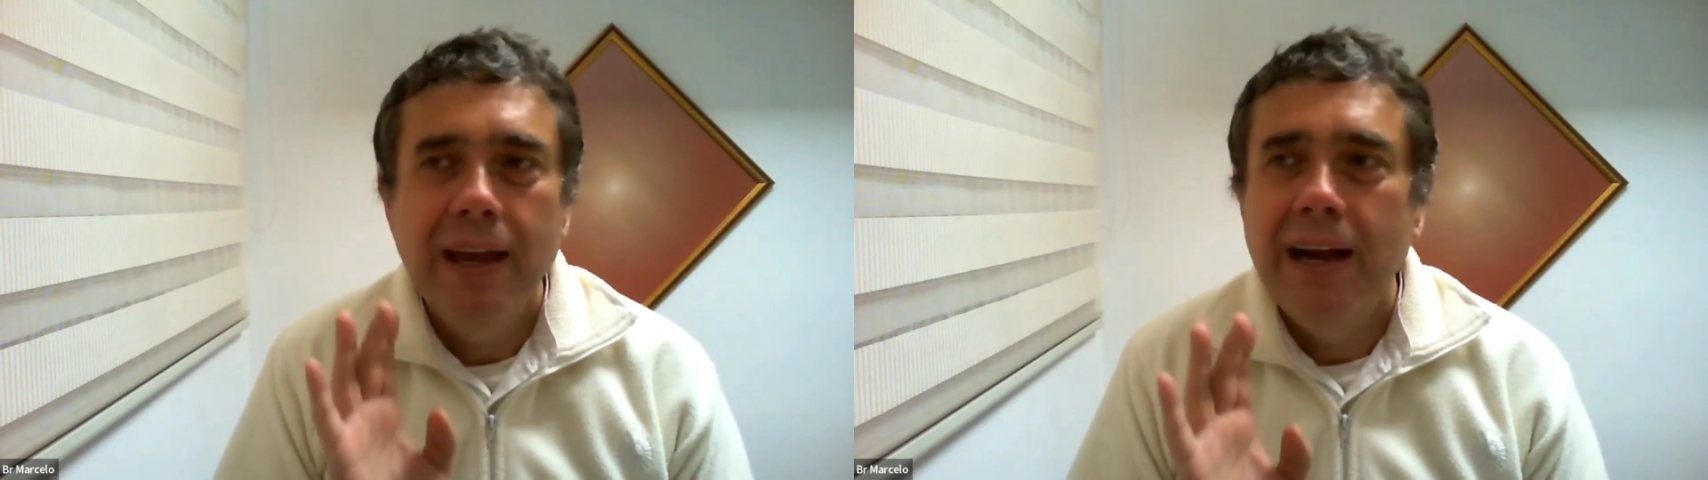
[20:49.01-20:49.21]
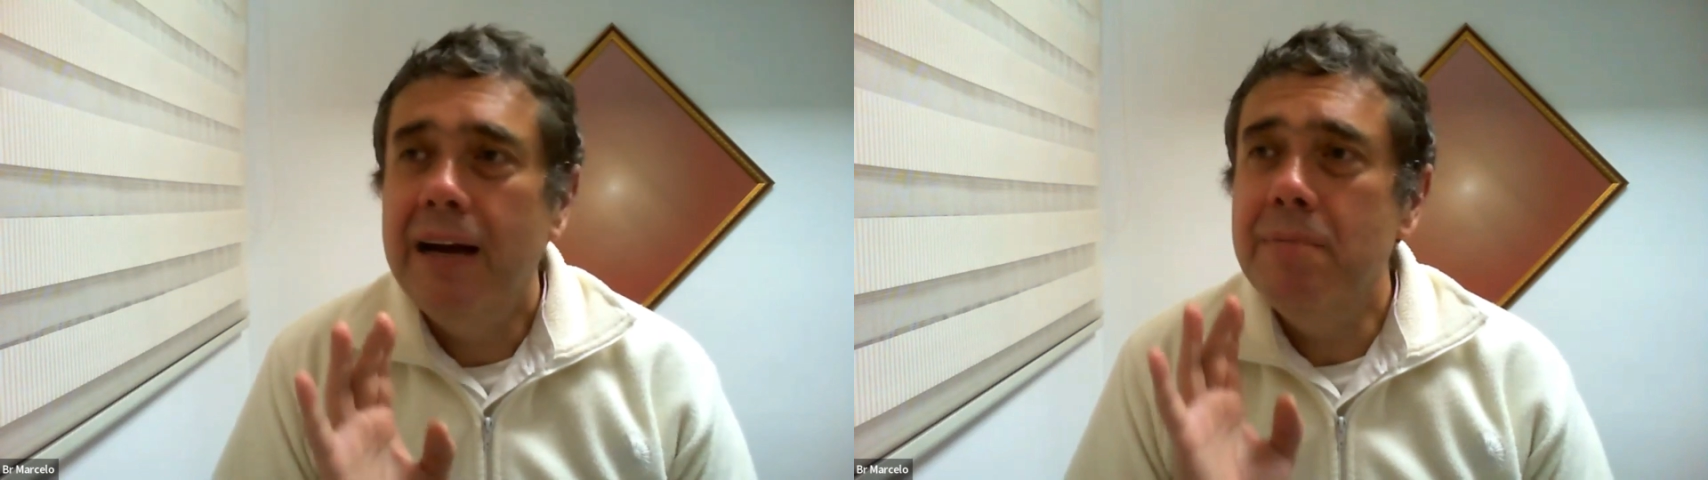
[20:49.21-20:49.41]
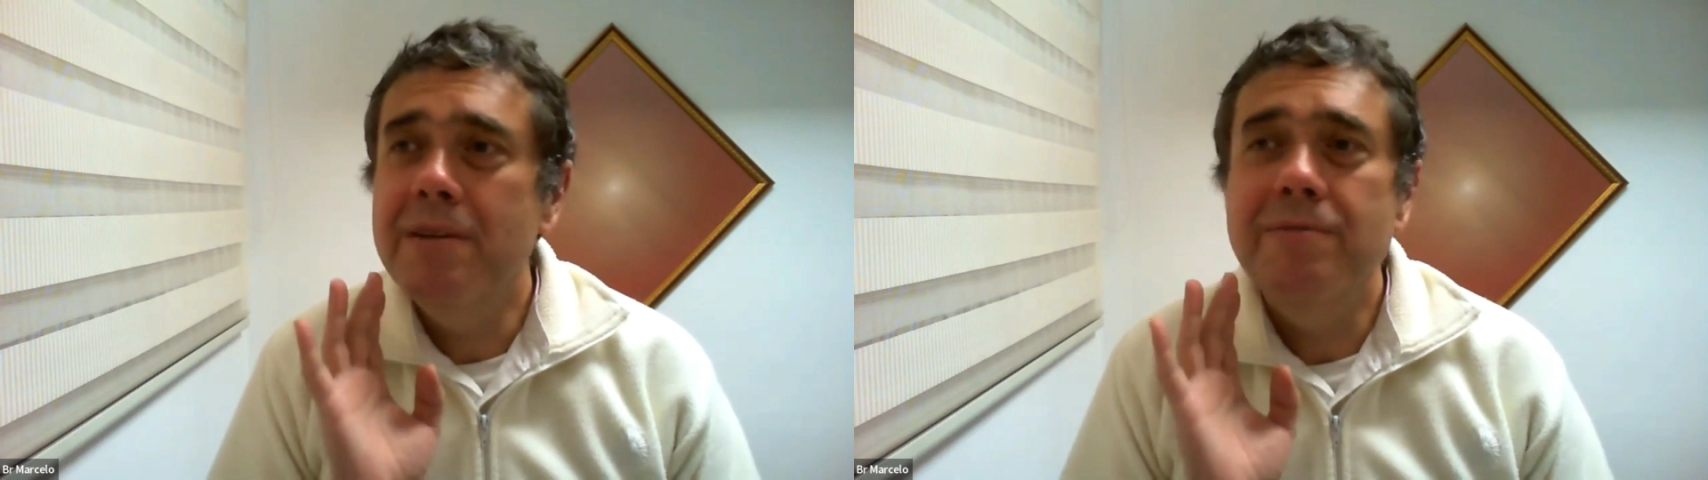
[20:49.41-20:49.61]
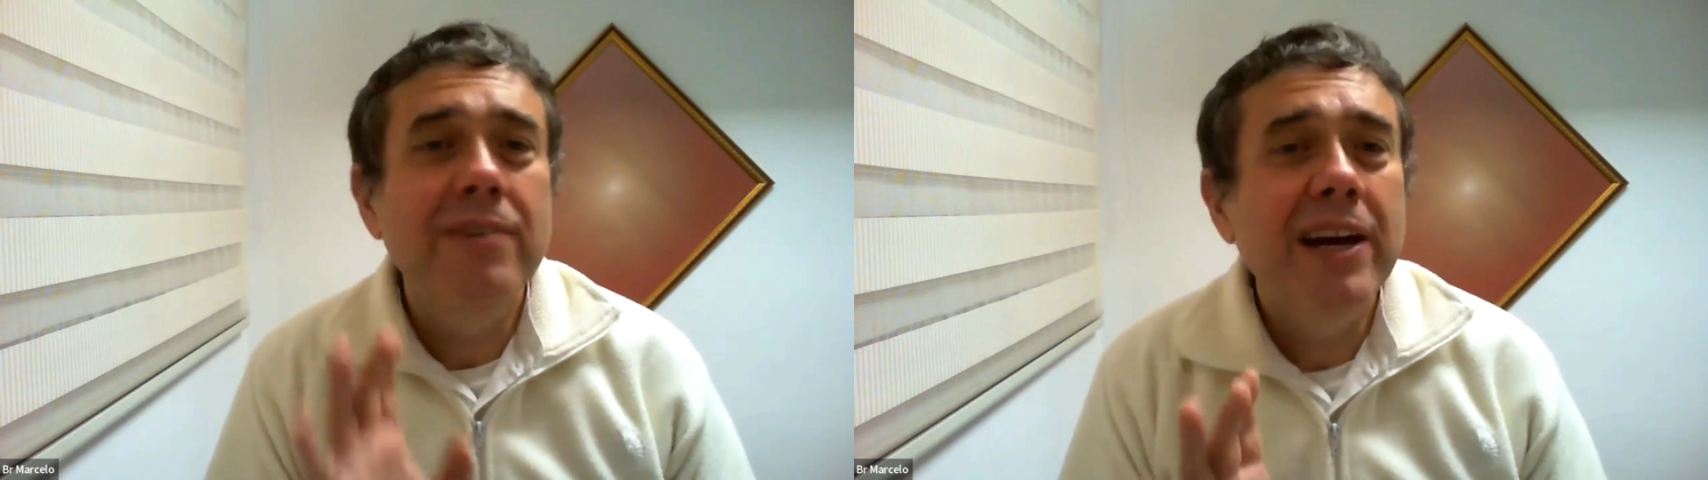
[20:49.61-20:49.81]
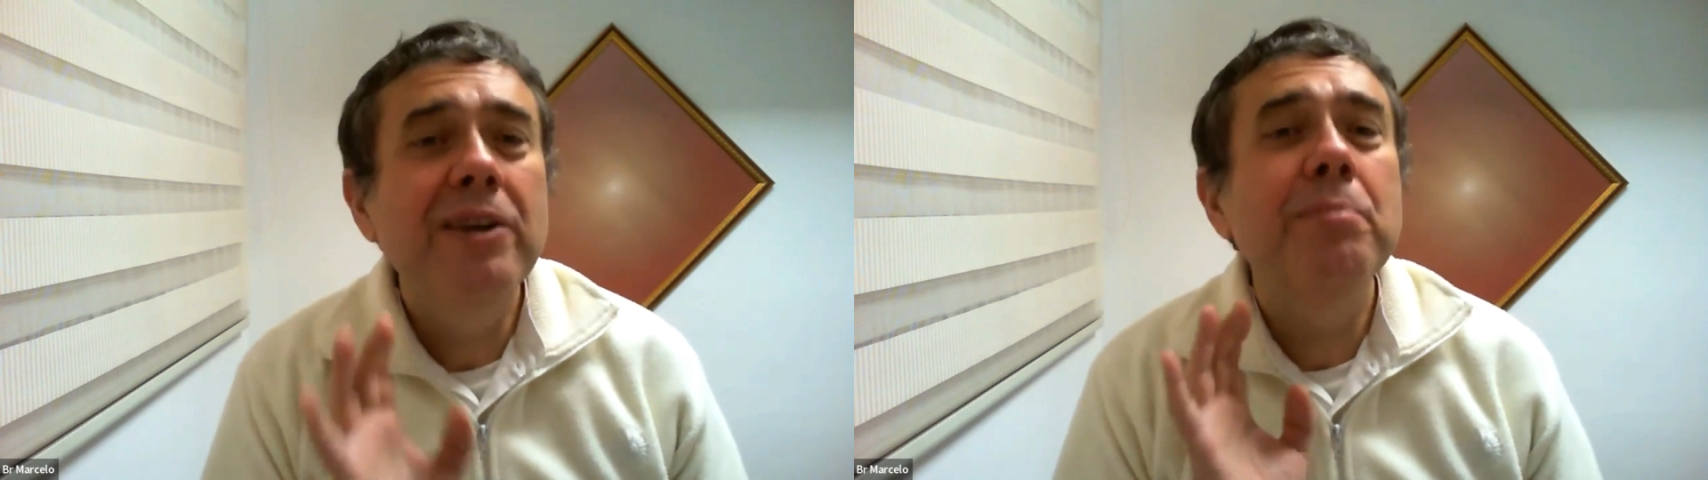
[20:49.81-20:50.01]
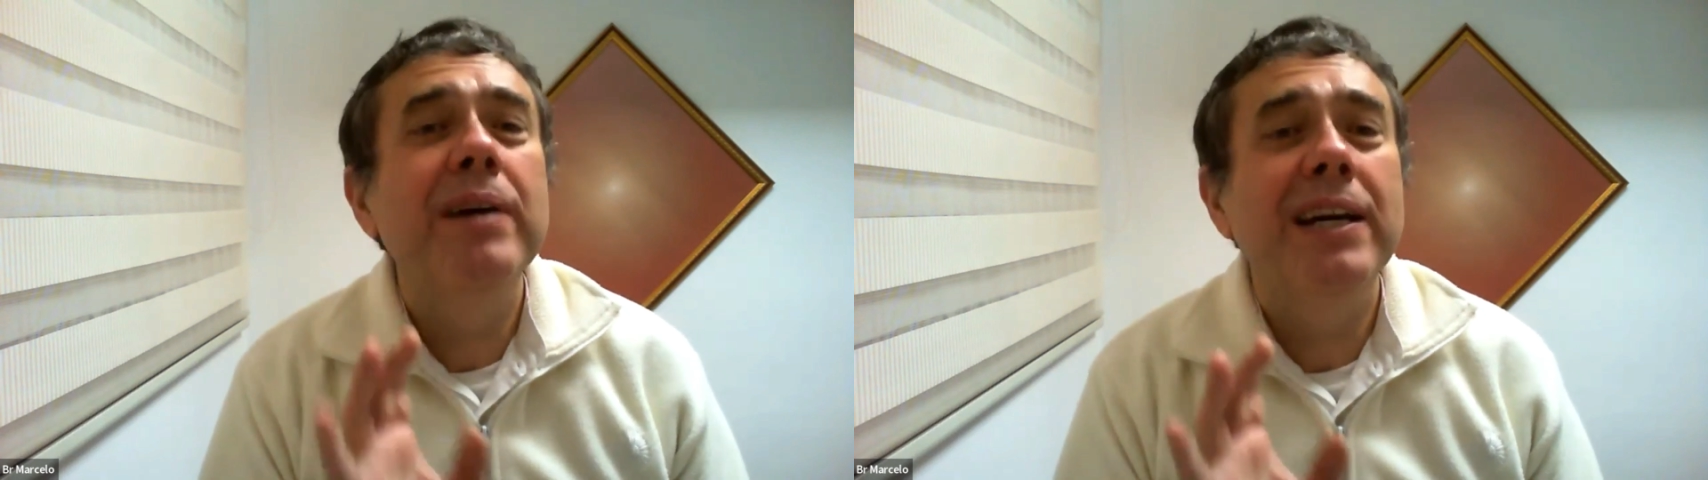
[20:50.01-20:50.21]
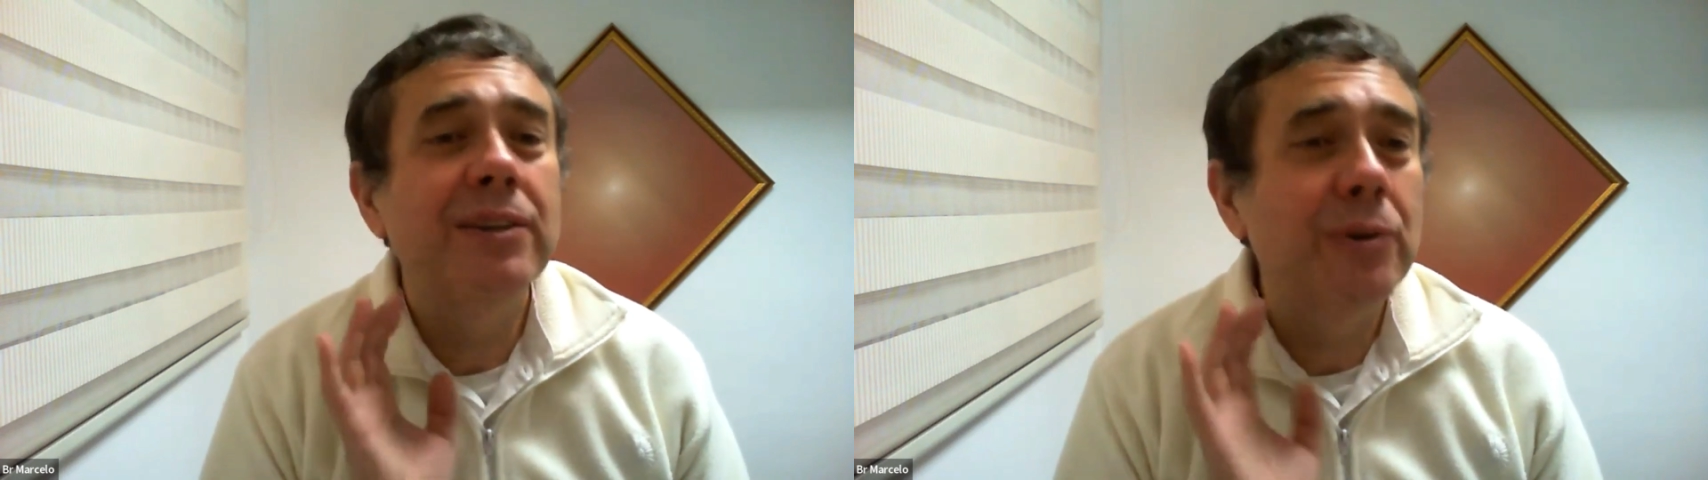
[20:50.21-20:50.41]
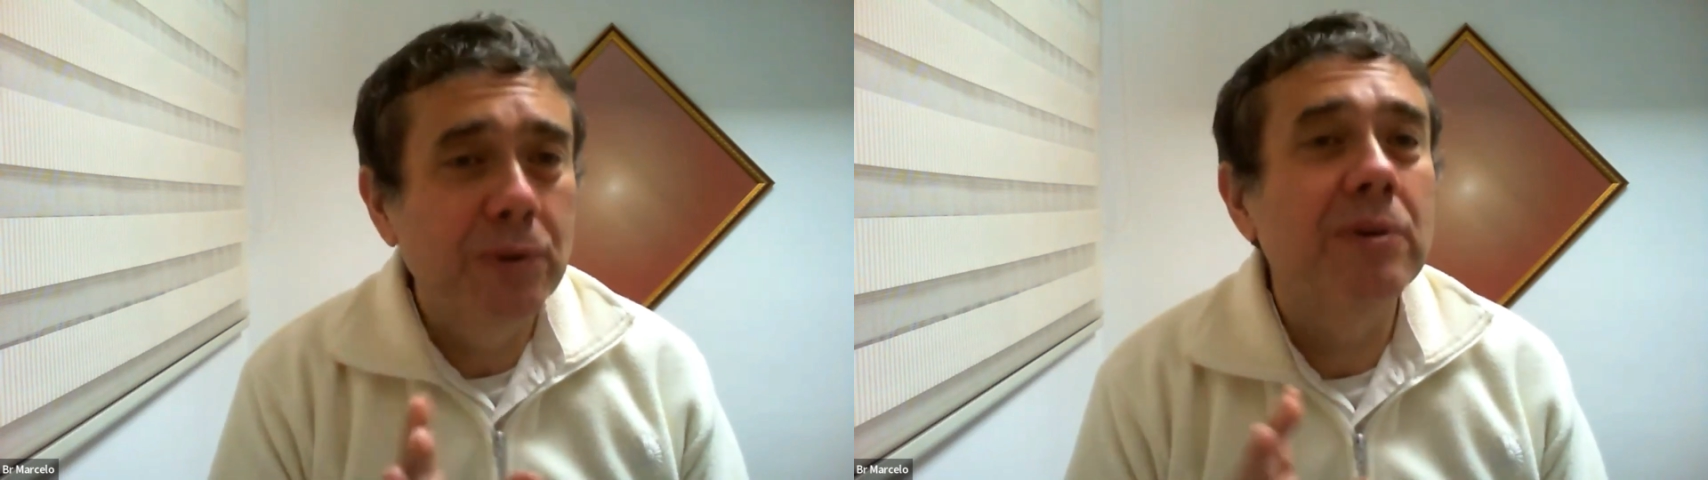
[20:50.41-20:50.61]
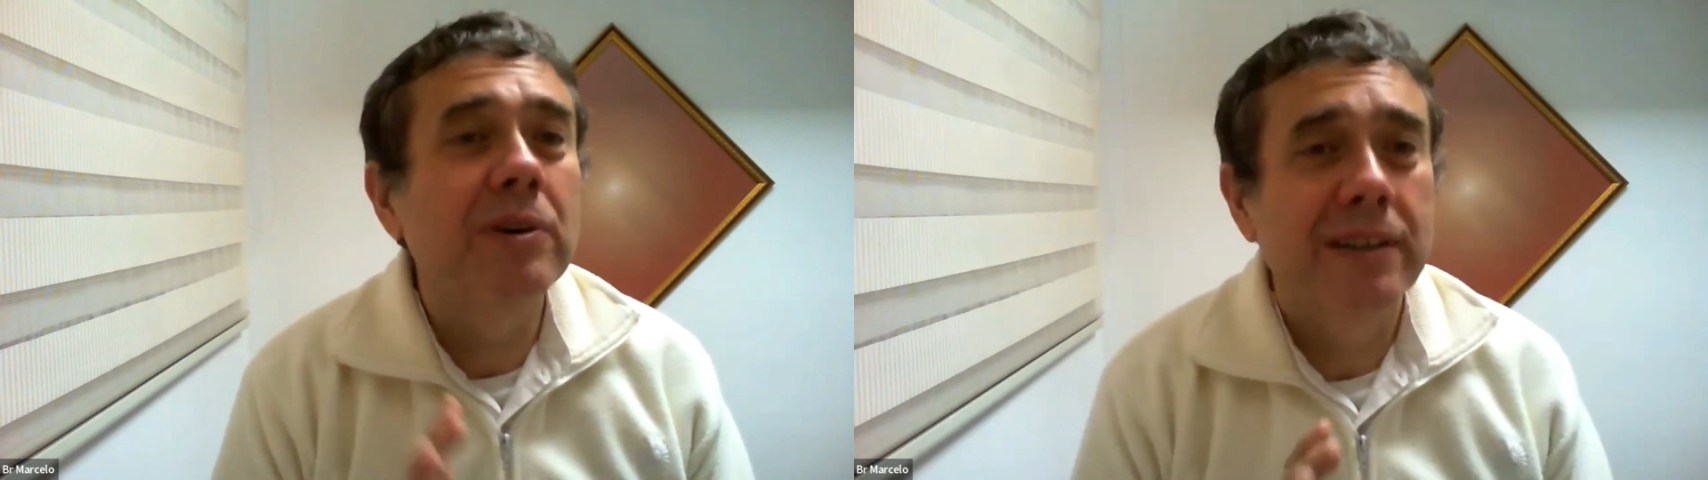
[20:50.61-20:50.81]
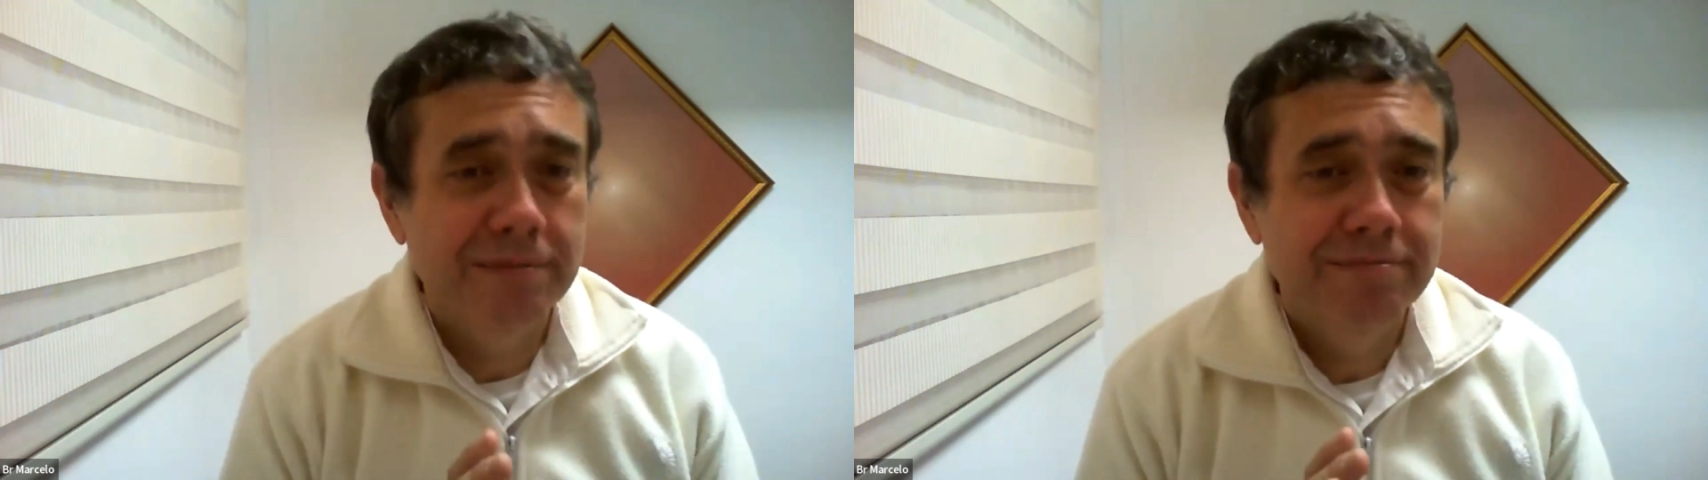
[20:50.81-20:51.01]
I'm a very bad
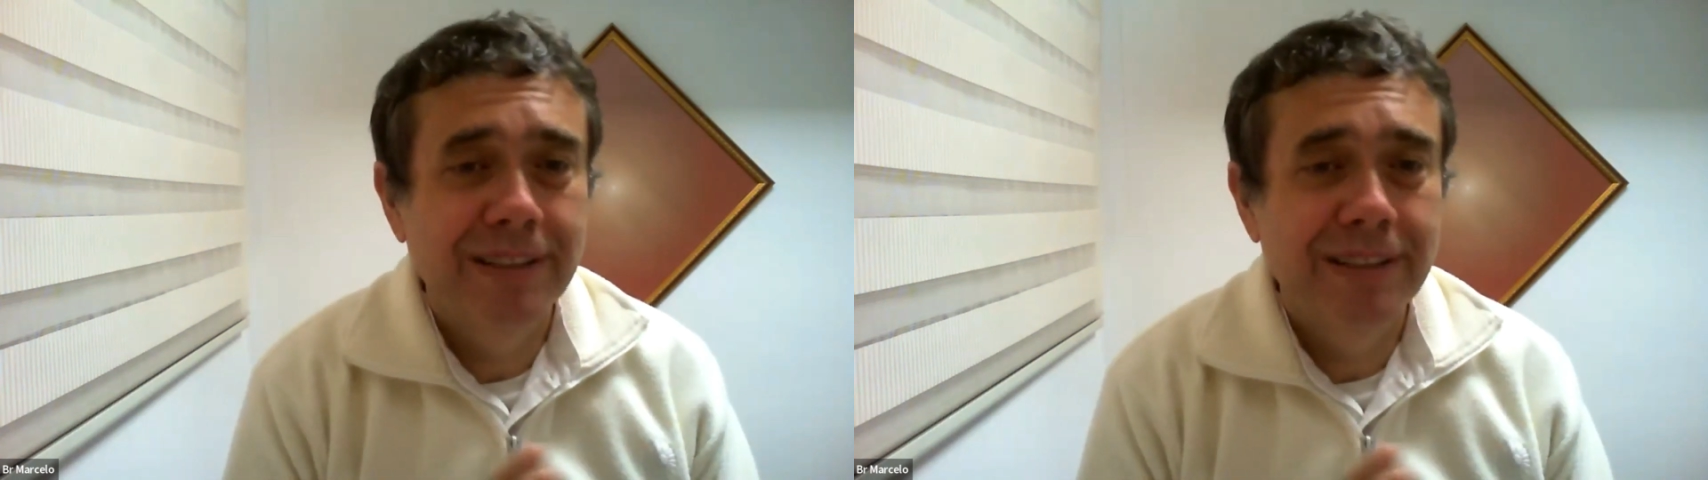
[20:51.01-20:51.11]
cook,